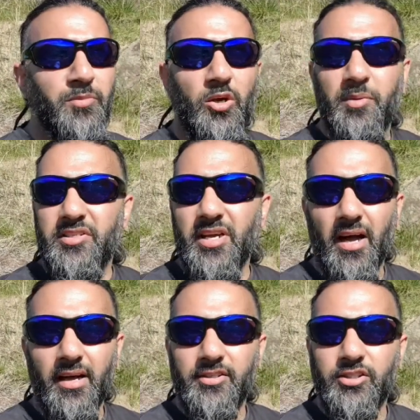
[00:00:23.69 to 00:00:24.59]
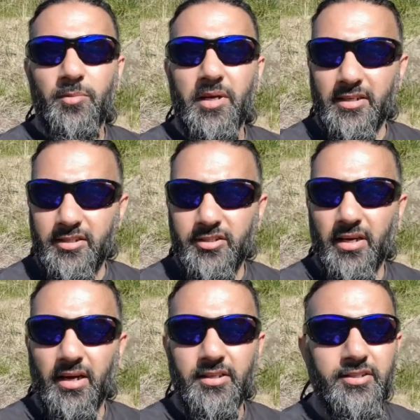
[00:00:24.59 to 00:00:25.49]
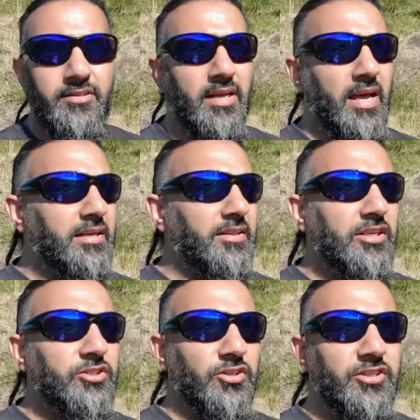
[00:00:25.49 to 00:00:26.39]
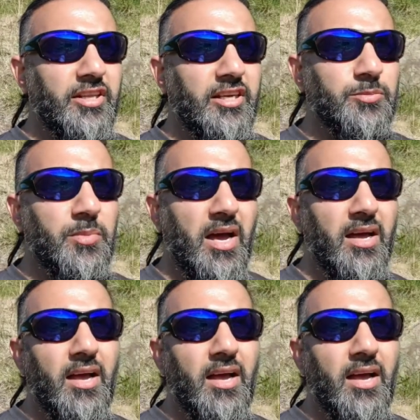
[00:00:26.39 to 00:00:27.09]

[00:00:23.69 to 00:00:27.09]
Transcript: could be diet, could be exercise, any of these sorts of things, but